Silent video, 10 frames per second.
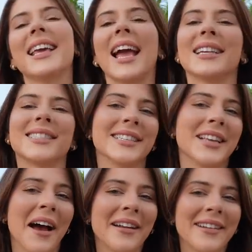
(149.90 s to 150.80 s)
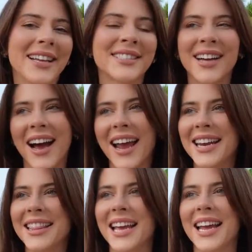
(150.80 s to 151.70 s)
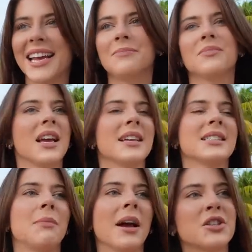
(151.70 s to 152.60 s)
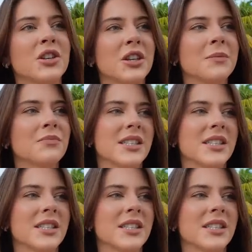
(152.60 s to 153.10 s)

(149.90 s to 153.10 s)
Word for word: that gets it done. It's not anything special.